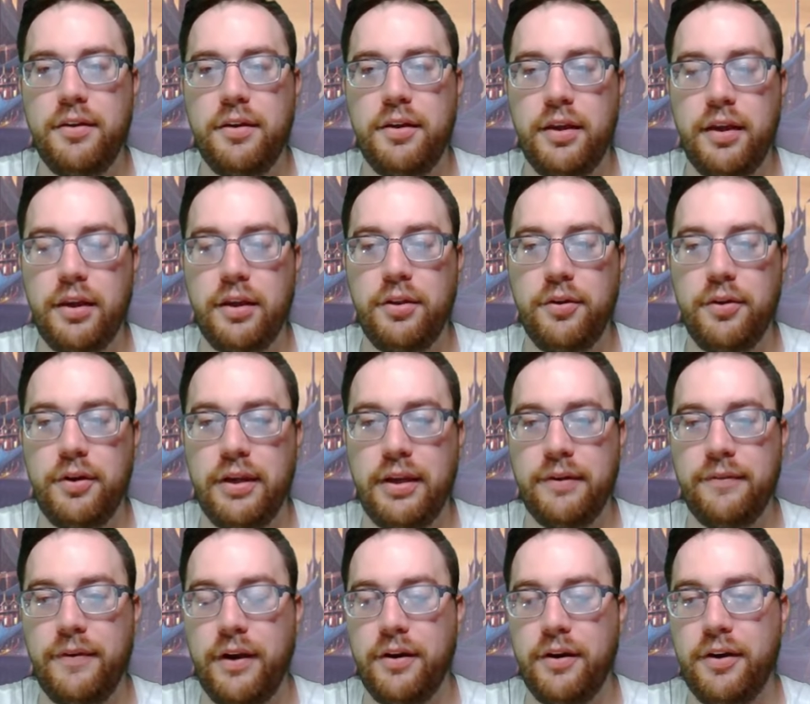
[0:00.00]
including a
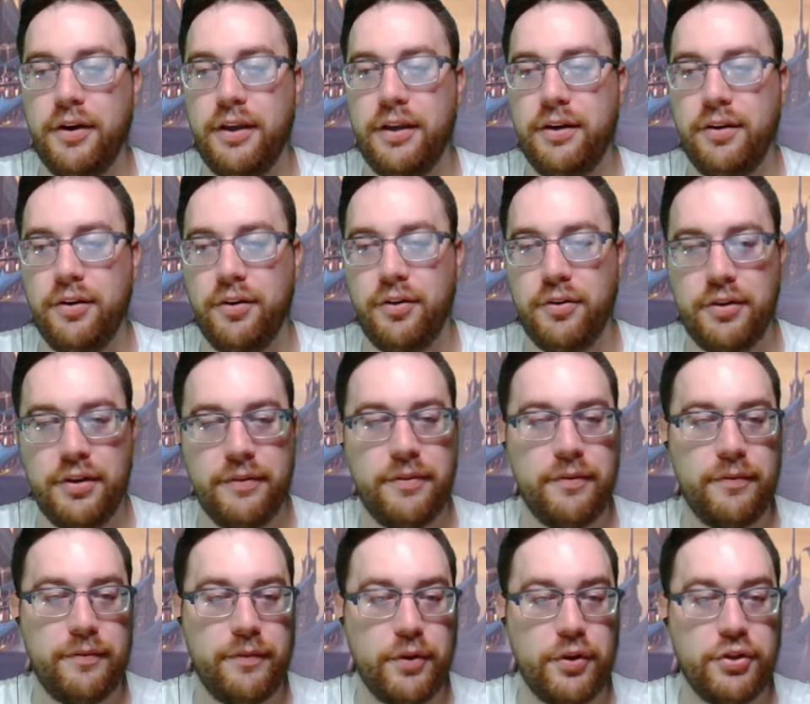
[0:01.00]
variant or
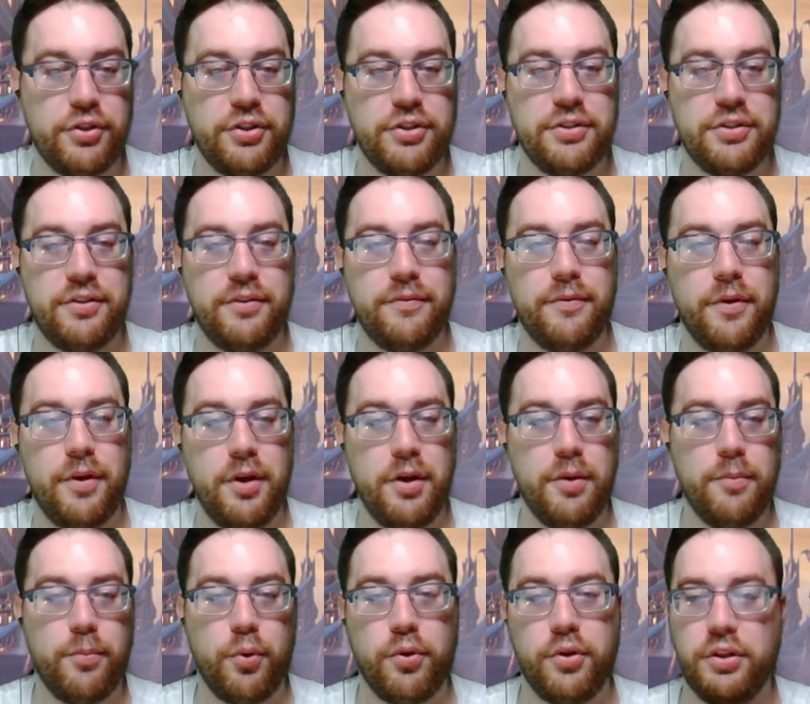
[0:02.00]
different versions of
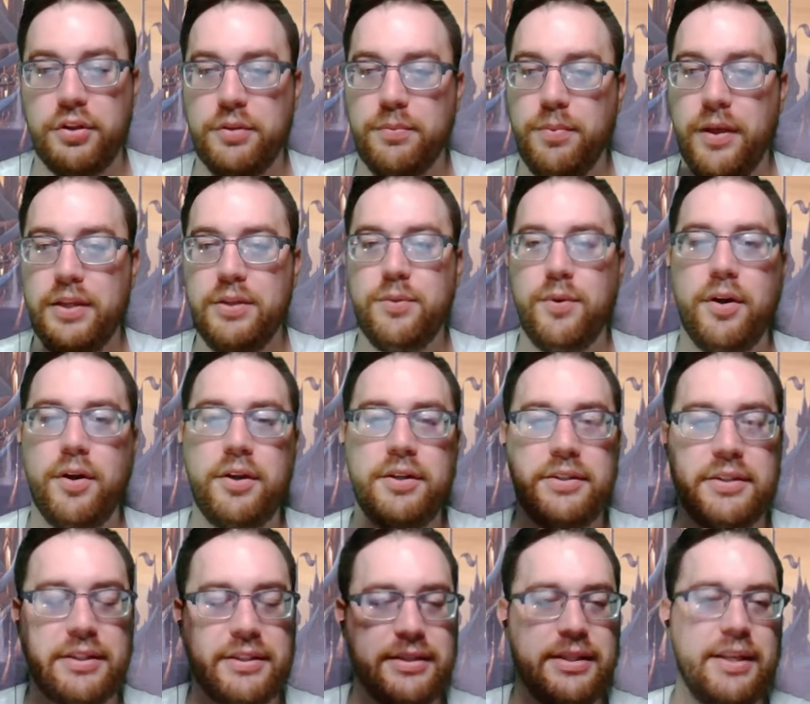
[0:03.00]
borderless Planeswalkers,
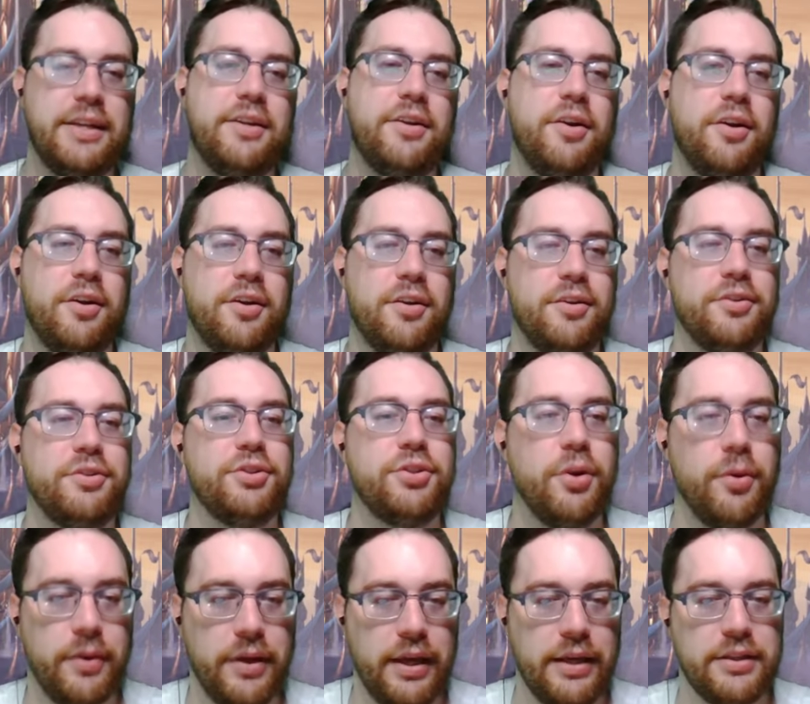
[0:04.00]
extended art,
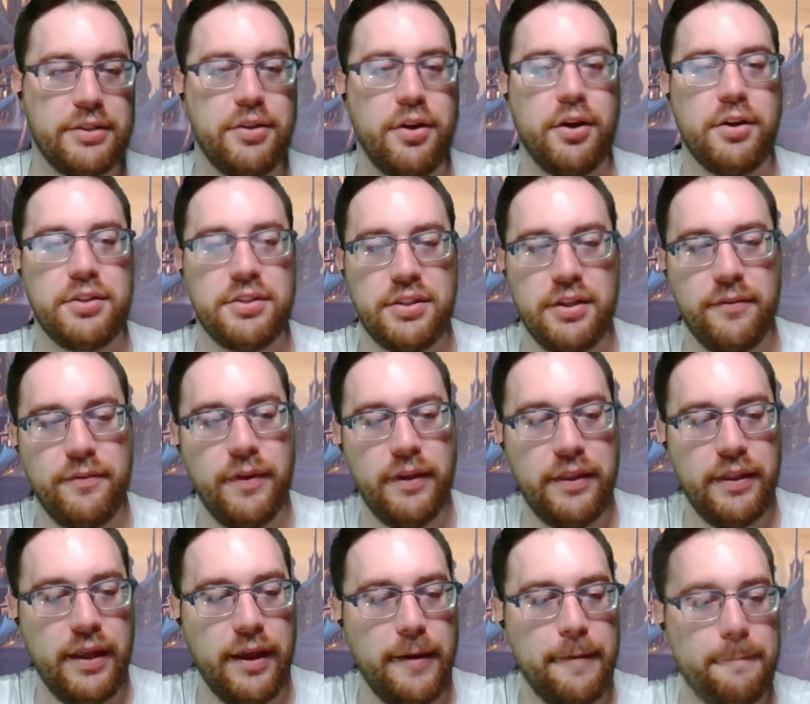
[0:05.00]
showcase cards, stuff like
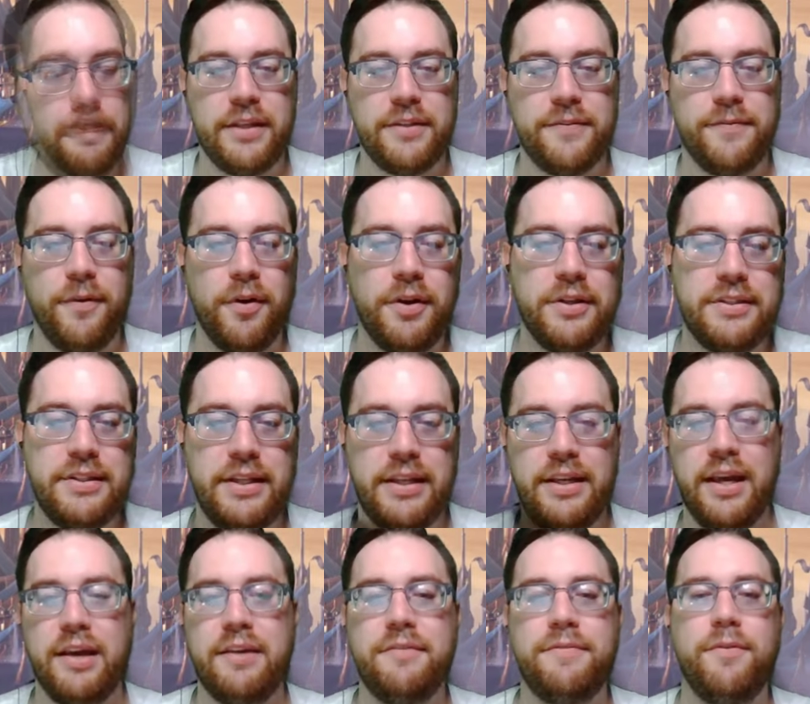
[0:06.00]
that. As far as the
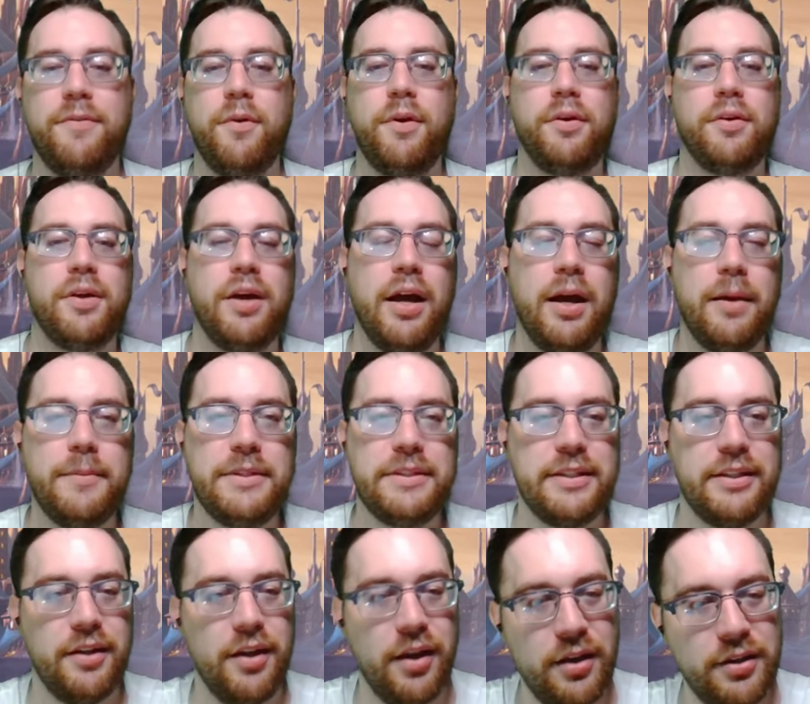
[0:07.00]
9 foil commons
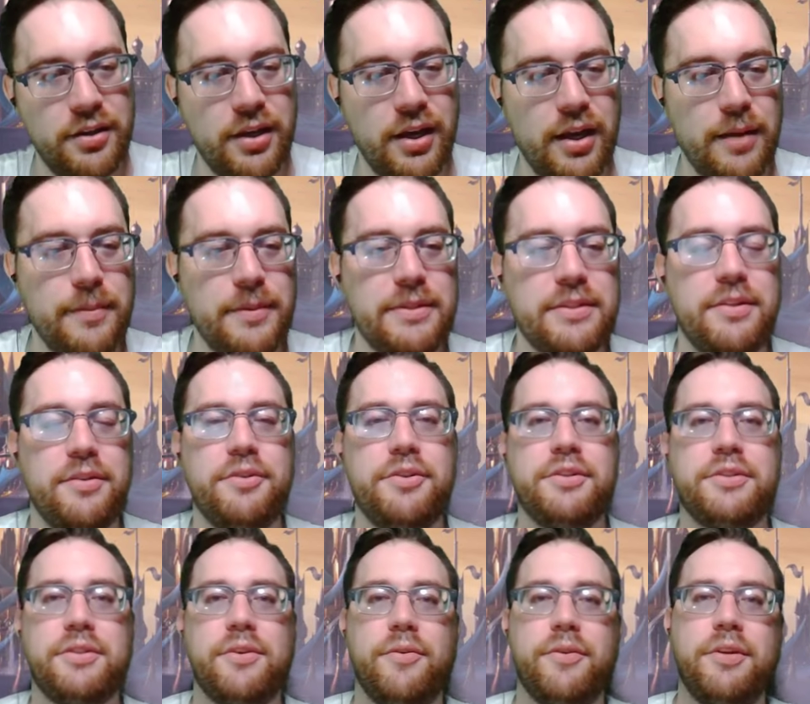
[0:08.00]
and uncommons, they're
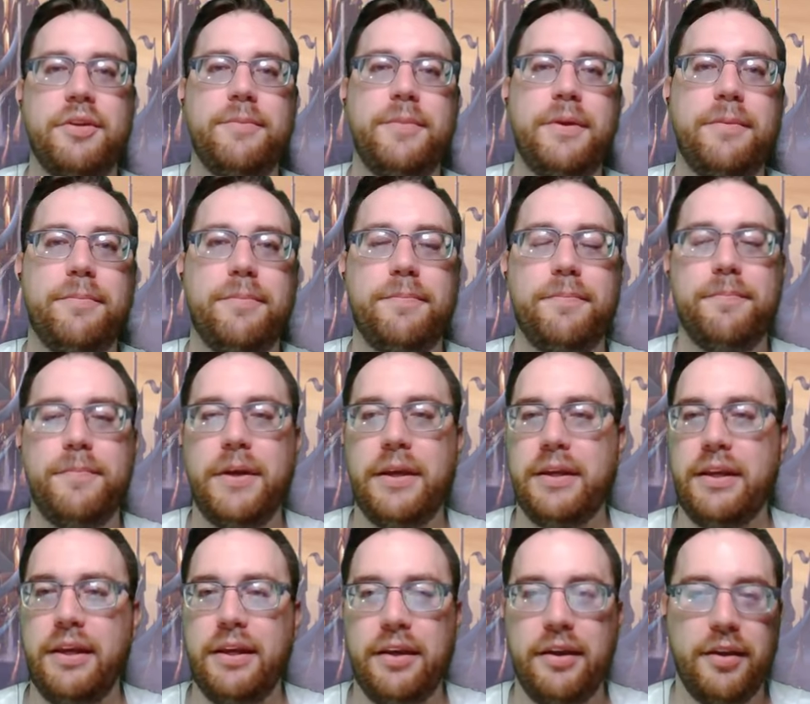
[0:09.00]
just going to be
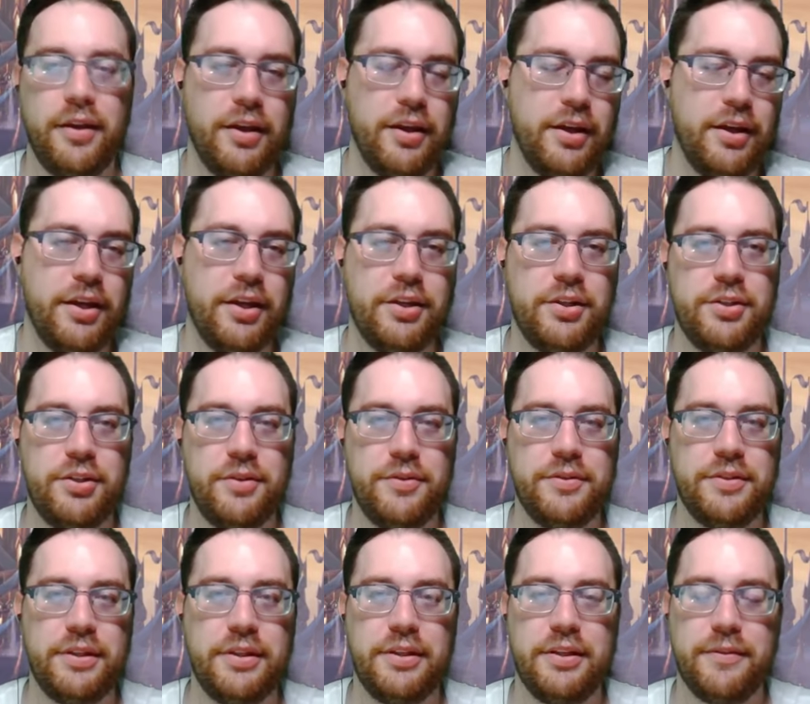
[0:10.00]
picking and
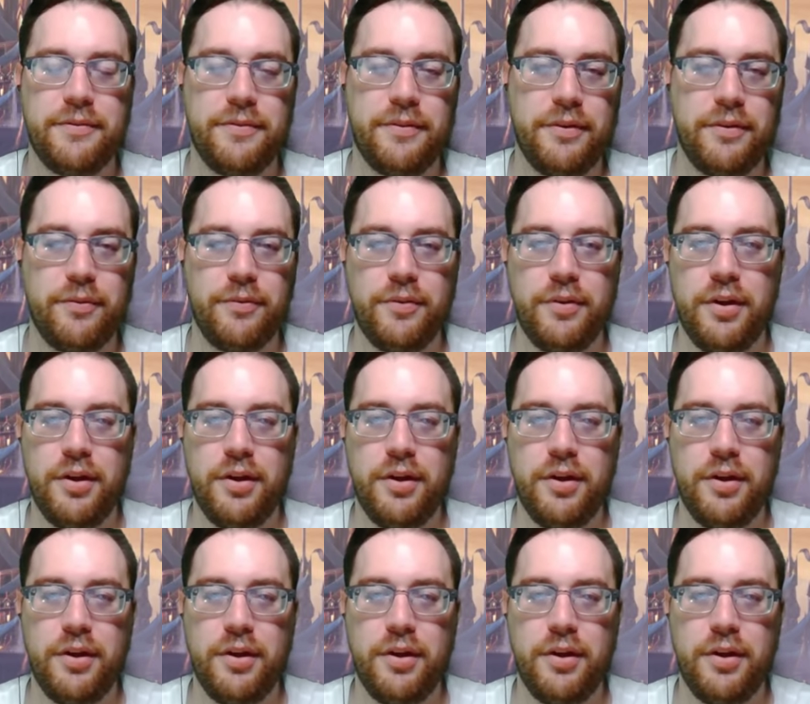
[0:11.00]
choosing different